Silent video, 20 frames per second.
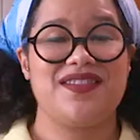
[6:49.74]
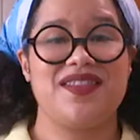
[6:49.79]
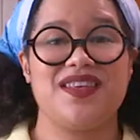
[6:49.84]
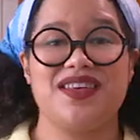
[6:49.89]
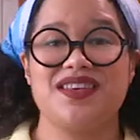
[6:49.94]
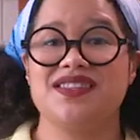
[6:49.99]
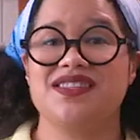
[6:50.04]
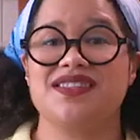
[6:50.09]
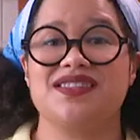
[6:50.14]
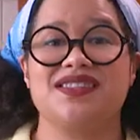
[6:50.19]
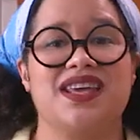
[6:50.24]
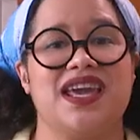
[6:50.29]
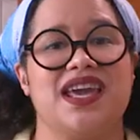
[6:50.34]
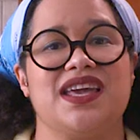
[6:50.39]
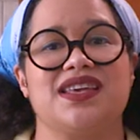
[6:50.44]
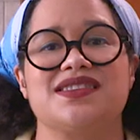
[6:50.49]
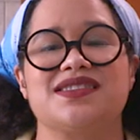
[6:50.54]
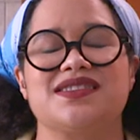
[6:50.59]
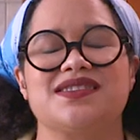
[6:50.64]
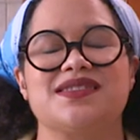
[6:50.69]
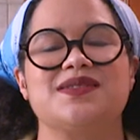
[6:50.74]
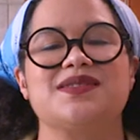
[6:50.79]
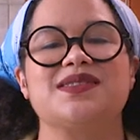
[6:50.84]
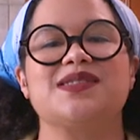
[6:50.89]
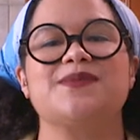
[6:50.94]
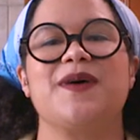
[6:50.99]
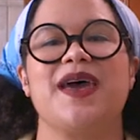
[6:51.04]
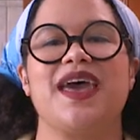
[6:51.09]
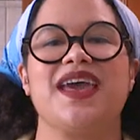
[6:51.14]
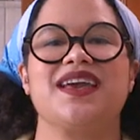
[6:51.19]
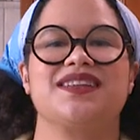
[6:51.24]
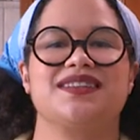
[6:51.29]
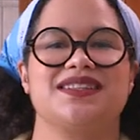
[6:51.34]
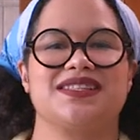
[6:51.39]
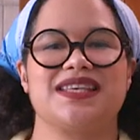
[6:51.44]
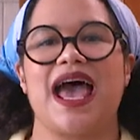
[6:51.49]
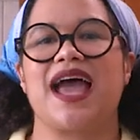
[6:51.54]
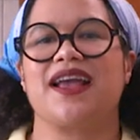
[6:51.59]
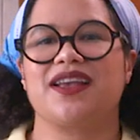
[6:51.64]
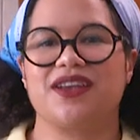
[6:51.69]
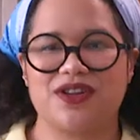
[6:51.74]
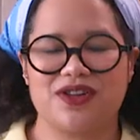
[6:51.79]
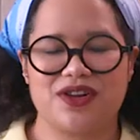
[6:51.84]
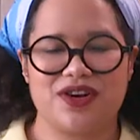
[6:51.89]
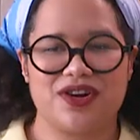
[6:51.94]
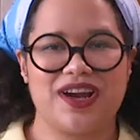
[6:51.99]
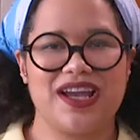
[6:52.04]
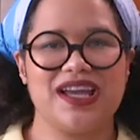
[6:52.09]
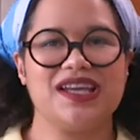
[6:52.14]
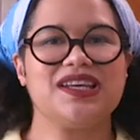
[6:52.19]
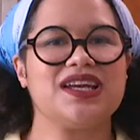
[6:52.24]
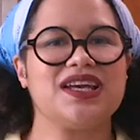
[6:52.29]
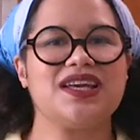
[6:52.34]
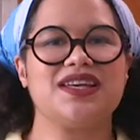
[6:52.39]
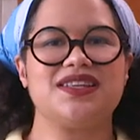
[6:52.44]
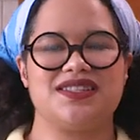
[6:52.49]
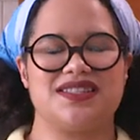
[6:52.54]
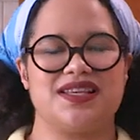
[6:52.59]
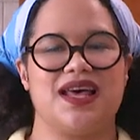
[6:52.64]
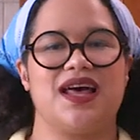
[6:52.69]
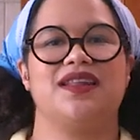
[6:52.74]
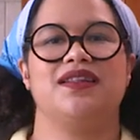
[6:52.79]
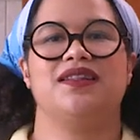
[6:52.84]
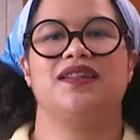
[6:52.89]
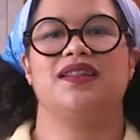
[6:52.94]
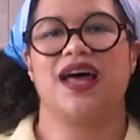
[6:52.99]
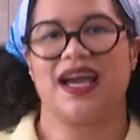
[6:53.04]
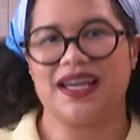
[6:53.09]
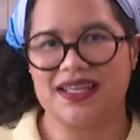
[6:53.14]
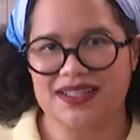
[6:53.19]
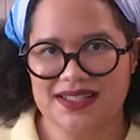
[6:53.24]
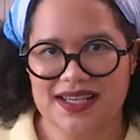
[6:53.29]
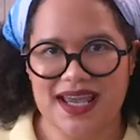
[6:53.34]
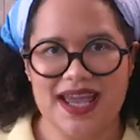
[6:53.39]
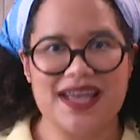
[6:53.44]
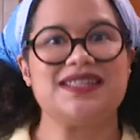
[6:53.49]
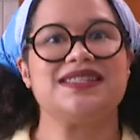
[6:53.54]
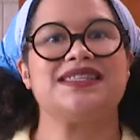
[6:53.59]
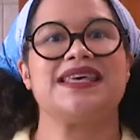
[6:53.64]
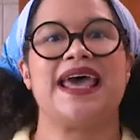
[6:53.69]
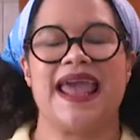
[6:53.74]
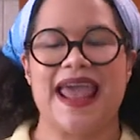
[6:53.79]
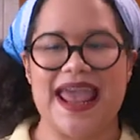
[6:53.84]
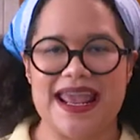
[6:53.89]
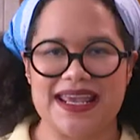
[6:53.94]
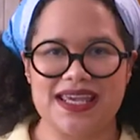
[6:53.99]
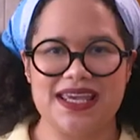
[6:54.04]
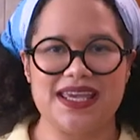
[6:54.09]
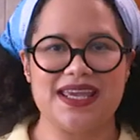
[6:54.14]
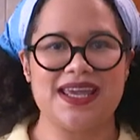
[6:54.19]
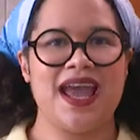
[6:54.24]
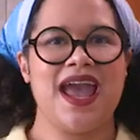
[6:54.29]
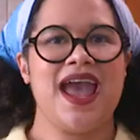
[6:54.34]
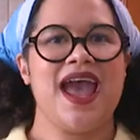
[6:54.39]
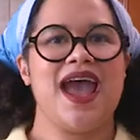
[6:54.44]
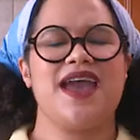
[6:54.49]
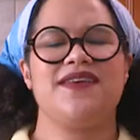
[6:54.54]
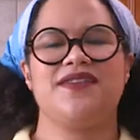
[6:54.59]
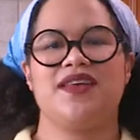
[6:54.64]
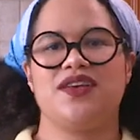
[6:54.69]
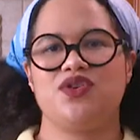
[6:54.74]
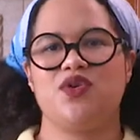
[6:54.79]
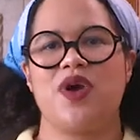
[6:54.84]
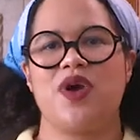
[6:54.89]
This tastes spectacular. It is light and tangy, and then